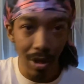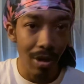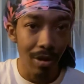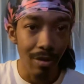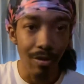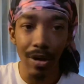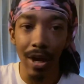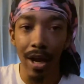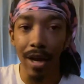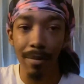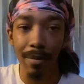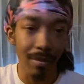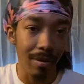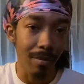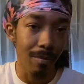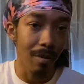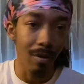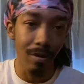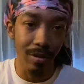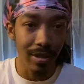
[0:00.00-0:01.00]
You gotta be
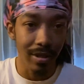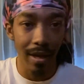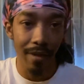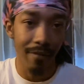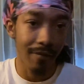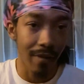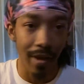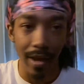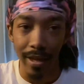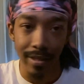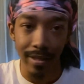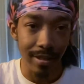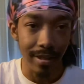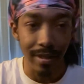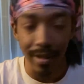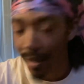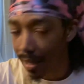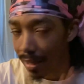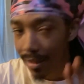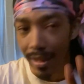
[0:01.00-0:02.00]

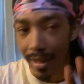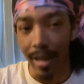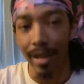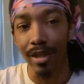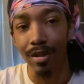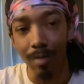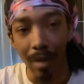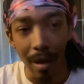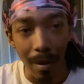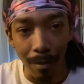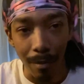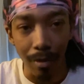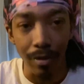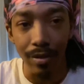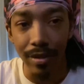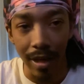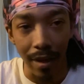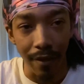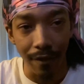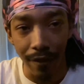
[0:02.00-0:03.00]
multifaceted. That's why I'm
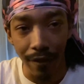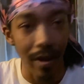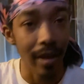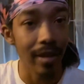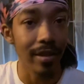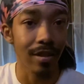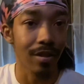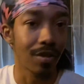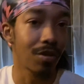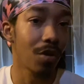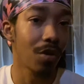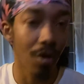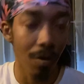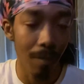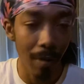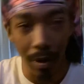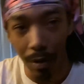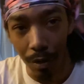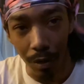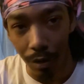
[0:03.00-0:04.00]
multifaceted and talk
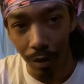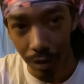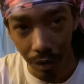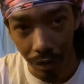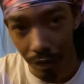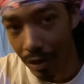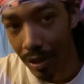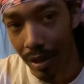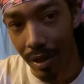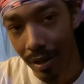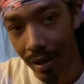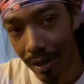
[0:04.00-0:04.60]
about all three.